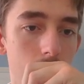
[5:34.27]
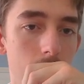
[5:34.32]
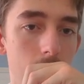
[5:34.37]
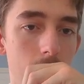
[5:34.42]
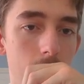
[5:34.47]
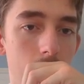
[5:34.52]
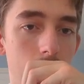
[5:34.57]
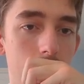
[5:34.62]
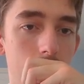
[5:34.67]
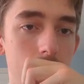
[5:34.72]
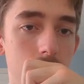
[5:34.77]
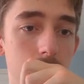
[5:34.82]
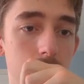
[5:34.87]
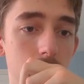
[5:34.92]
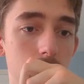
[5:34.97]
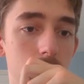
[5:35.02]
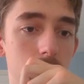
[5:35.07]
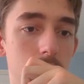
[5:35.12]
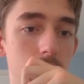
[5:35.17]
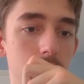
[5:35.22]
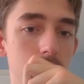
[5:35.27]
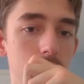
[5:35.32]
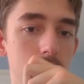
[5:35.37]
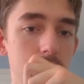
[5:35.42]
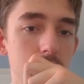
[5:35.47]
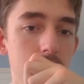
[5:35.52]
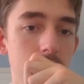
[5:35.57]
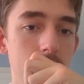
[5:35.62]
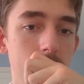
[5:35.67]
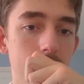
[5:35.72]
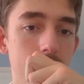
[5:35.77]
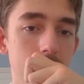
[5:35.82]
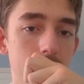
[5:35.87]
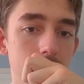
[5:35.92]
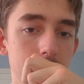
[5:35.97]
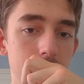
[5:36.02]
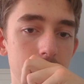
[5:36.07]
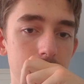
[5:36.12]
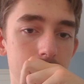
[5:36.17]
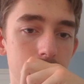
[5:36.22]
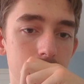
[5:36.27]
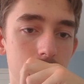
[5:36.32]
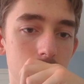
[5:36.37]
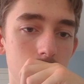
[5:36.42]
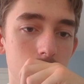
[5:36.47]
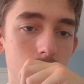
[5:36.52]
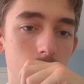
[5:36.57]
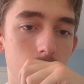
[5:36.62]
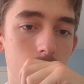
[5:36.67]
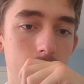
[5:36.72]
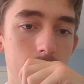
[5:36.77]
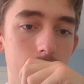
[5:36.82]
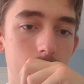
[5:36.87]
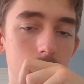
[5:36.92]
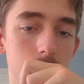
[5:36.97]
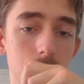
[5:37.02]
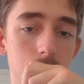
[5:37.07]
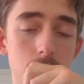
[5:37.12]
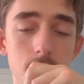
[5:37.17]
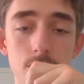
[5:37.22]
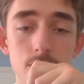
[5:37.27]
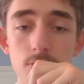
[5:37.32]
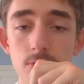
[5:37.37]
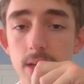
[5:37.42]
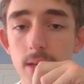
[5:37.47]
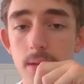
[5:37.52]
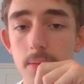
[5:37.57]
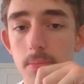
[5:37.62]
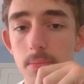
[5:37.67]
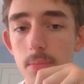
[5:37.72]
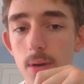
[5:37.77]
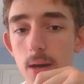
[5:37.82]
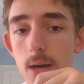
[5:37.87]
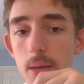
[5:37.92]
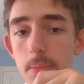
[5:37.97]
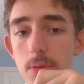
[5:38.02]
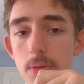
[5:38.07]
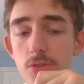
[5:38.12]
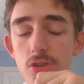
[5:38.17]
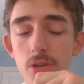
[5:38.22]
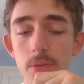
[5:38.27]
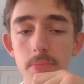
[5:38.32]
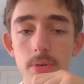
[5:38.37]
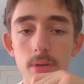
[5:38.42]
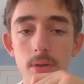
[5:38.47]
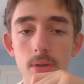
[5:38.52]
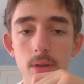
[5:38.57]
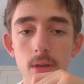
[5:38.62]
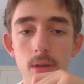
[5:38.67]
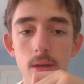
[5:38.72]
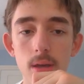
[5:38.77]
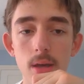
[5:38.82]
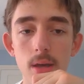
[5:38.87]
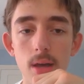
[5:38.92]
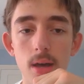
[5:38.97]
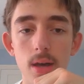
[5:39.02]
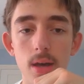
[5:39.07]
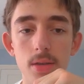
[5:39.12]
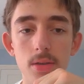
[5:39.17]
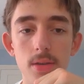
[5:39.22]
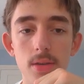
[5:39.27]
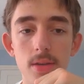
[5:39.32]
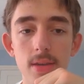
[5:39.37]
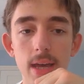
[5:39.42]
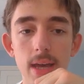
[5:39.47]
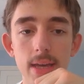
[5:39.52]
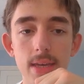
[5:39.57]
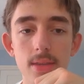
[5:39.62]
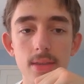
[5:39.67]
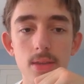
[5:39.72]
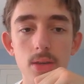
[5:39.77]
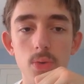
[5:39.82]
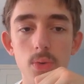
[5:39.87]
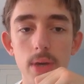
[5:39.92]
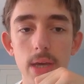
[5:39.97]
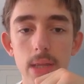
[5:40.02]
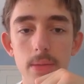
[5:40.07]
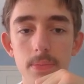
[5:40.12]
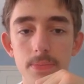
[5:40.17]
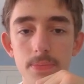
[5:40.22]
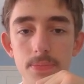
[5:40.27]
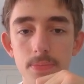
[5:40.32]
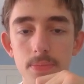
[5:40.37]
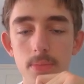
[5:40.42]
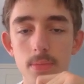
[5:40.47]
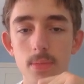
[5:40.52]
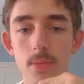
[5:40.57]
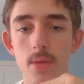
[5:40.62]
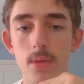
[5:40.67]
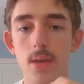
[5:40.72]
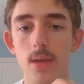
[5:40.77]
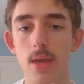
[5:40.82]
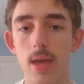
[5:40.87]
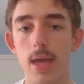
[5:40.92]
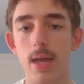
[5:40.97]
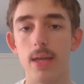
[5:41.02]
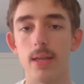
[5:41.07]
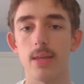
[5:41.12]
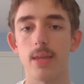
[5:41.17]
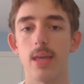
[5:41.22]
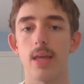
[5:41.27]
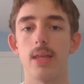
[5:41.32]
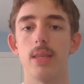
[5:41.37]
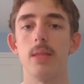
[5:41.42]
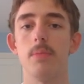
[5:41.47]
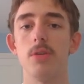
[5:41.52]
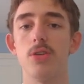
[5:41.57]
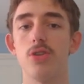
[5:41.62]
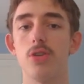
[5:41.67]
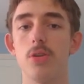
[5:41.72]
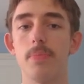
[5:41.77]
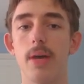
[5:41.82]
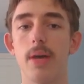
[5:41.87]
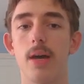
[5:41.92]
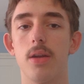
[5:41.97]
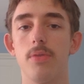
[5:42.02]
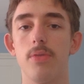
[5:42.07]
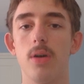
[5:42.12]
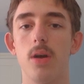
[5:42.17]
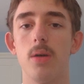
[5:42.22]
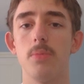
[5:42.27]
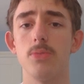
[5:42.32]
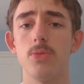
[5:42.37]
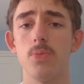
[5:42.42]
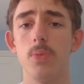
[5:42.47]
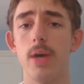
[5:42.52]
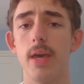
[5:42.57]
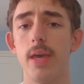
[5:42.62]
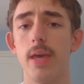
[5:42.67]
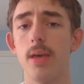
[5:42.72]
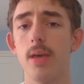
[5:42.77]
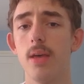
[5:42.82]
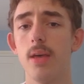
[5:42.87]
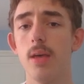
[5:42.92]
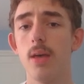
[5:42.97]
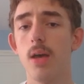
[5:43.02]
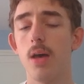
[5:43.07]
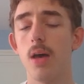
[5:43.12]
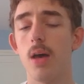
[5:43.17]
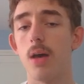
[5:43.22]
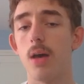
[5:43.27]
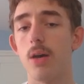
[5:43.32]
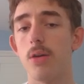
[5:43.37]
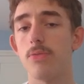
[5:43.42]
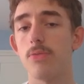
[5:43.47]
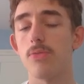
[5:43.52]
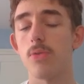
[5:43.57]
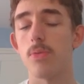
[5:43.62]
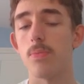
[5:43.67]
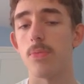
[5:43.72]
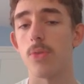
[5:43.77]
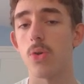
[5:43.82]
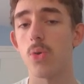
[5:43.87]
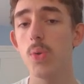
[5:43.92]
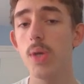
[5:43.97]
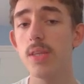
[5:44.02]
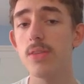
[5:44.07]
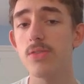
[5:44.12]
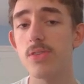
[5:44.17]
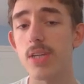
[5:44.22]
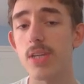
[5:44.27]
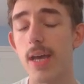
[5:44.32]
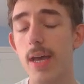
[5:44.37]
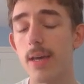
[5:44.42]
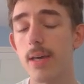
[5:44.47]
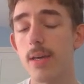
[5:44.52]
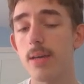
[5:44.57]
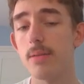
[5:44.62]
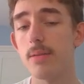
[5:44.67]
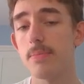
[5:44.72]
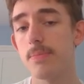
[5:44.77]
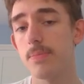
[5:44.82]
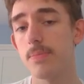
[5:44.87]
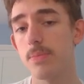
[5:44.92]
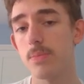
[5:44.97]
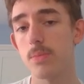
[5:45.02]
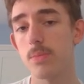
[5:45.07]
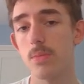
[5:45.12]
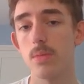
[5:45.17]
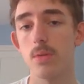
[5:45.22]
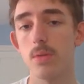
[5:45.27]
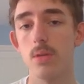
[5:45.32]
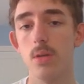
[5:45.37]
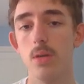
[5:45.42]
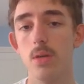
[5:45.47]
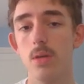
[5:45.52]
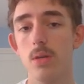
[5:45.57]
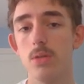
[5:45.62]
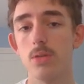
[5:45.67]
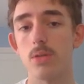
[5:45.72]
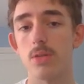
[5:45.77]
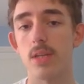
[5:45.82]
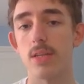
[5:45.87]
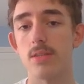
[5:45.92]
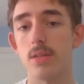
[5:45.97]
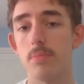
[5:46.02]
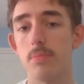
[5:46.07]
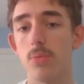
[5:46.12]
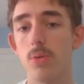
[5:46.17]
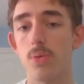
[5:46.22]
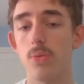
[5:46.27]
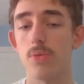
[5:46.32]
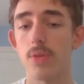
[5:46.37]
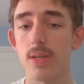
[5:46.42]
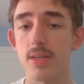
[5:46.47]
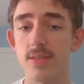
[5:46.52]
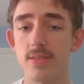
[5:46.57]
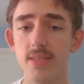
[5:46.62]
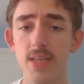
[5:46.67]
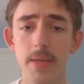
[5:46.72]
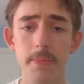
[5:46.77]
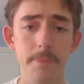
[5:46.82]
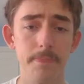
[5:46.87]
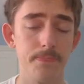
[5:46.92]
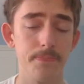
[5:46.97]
And if you deliver a check here, I can retreat my bishop, attacking the queen, and getting the bishop out of harm's way from the queen's check. So that's an important thing to see.